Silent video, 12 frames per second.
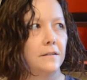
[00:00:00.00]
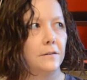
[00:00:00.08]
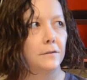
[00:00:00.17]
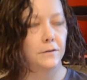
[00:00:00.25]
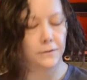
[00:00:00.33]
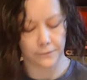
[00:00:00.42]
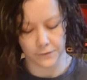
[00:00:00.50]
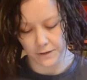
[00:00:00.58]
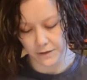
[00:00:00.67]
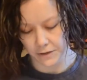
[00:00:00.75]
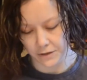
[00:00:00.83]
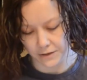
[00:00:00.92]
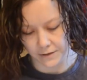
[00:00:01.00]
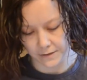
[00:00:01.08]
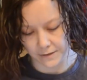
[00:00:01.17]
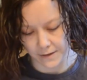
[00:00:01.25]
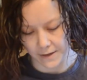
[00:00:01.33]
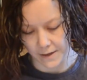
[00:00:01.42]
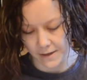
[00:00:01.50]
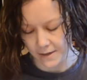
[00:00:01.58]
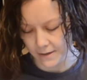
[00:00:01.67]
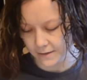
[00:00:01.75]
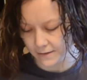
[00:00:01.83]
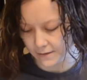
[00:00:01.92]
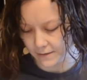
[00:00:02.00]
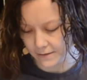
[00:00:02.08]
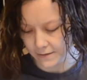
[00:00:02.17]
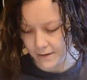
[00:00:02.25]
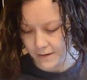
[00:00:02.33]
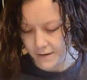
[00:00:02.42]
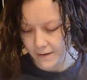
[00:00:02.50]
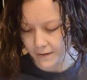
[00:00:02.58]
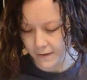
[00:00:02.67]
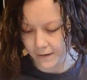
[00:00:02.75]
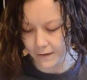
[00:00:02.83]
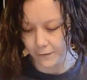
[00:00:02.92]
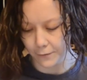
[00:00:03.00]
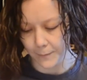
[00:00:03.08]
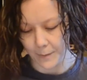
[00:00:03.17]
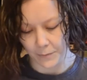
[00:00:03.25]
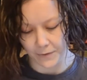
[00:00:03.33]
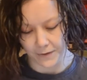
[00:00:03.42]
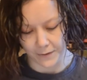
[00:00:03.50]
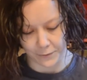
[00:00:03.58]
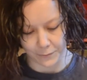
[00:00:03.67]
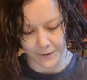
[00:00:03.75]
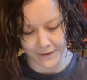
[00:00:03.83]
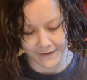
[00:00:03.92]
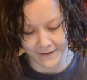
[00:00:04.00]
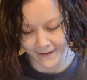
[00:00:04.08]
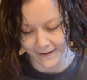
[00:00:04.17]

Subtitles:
Christopher Hitchens, and cannot remember the other one.